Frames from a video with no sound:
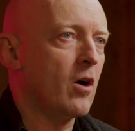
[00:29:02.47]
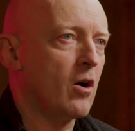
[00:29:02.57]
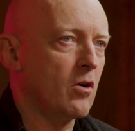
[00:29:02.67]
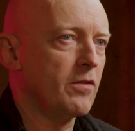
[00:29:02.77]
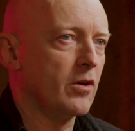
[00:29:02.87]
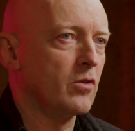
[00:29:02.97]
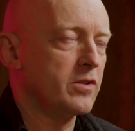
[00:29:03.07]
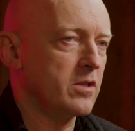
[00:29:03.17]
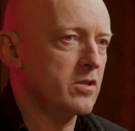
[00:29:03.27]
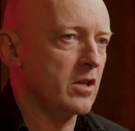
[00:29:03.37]
although
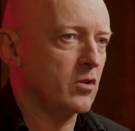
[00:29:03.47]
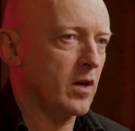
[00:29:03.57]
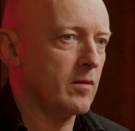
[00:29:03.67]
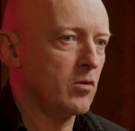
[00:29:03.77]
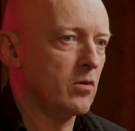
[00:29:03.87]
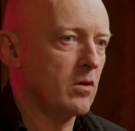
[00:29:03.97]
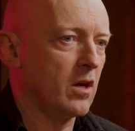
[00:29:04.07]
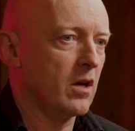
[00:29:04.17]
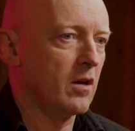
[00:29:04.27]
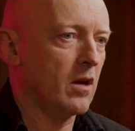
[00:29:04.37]
these
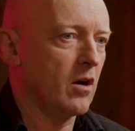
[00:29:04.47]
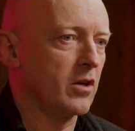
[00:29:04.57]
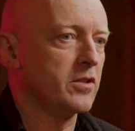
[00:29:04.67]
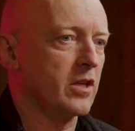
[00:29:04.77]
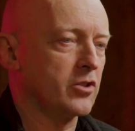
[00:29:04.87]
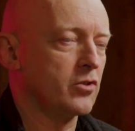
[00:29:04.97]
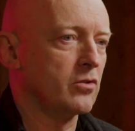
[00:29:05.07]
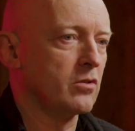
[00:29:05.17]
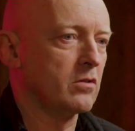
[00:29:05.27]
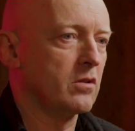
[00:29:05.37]
incredible
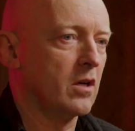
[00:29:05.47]
architectural,